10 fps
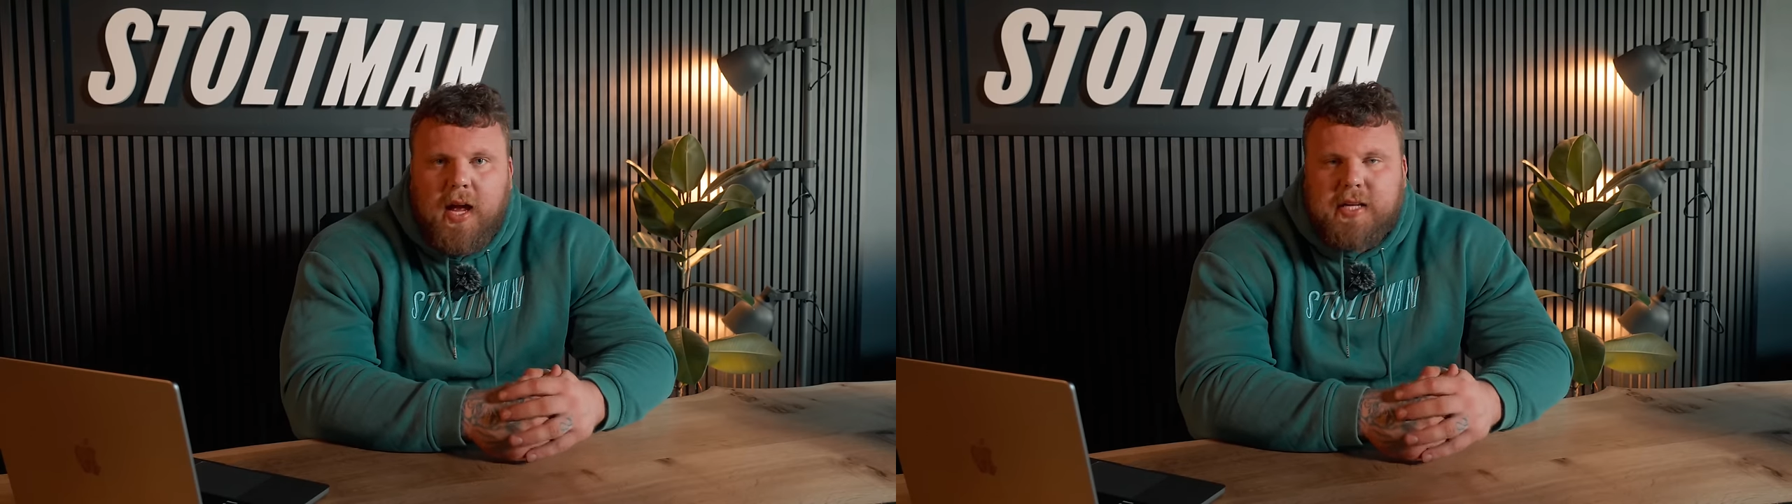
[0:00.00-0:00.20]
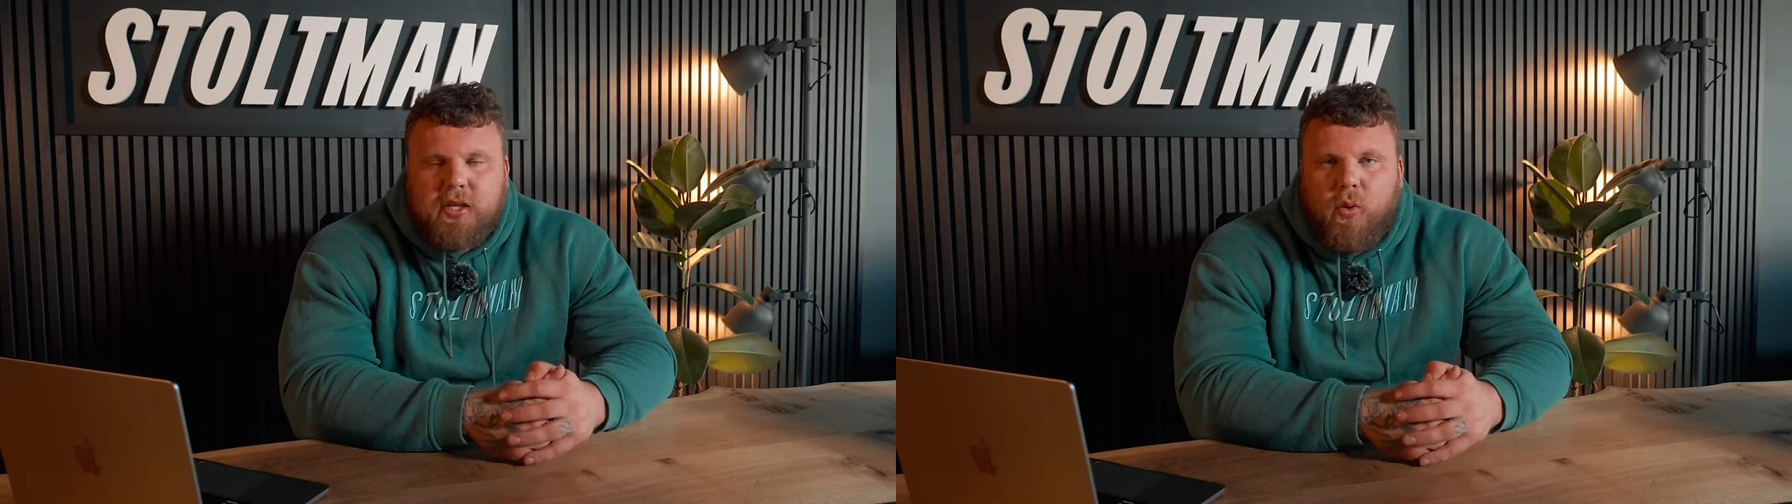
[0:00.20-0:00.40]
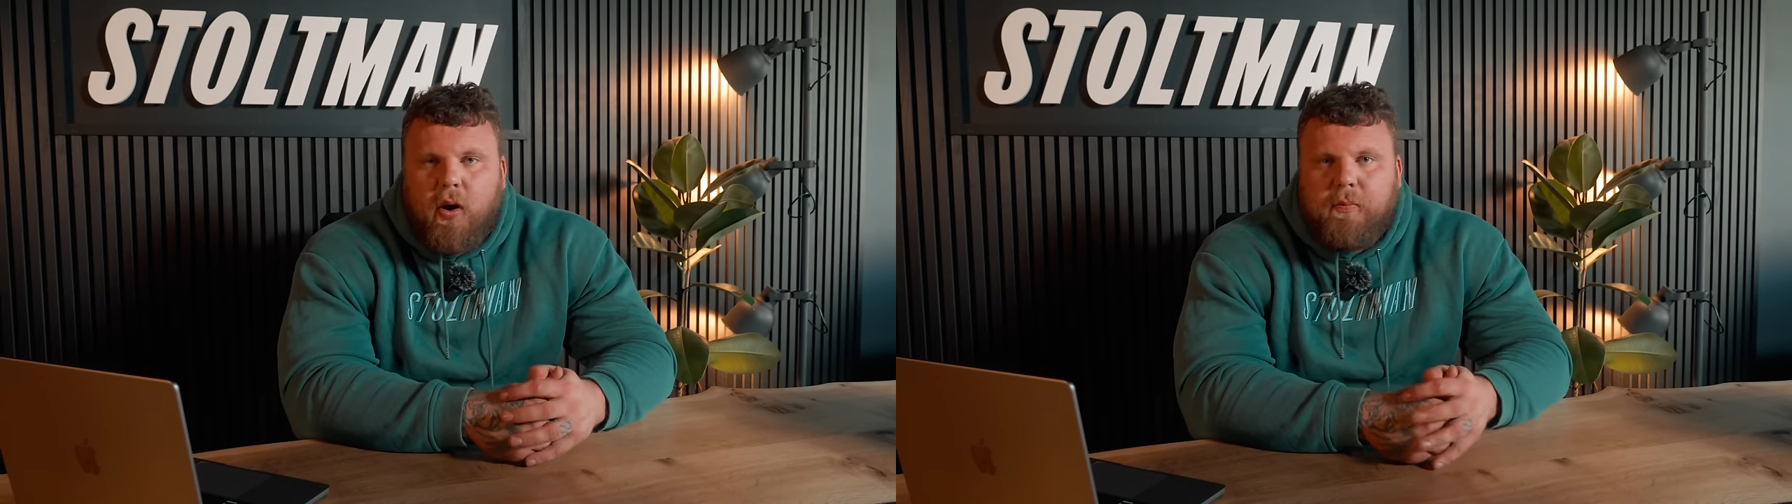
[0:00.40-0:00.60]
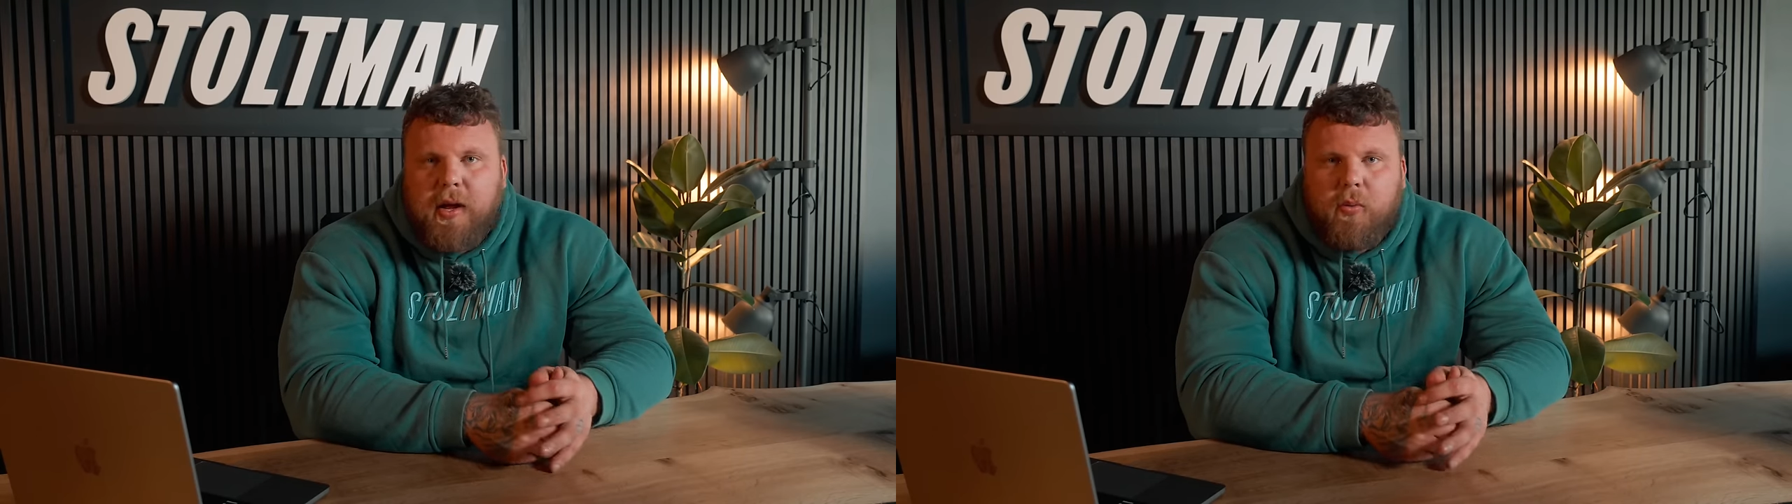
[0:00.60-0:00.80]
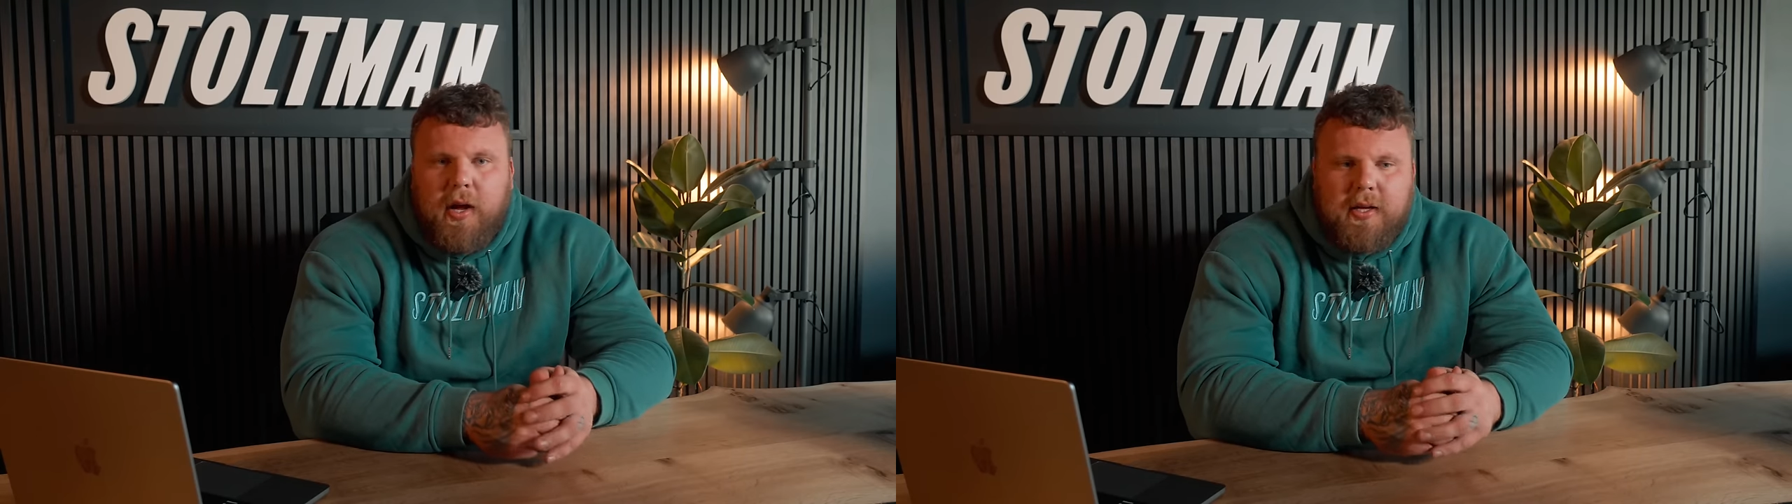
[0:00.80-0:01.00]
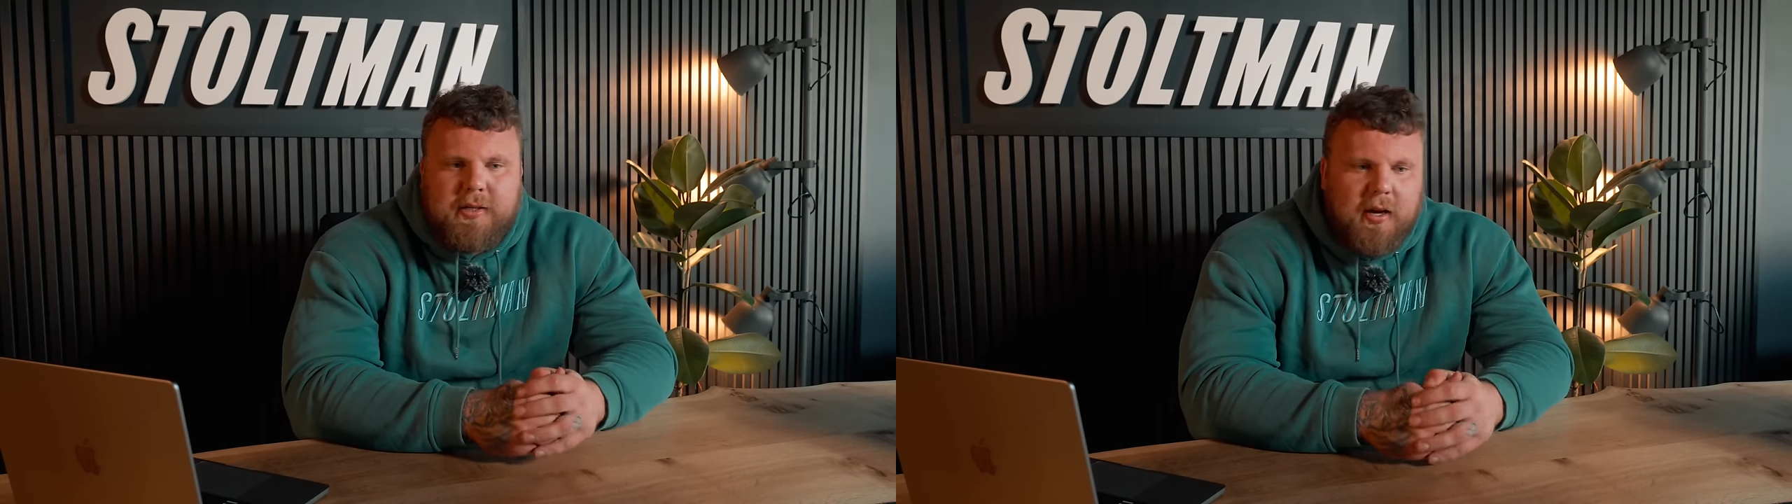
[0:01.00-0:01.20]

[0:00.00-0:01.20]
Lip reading: have squatted big weights,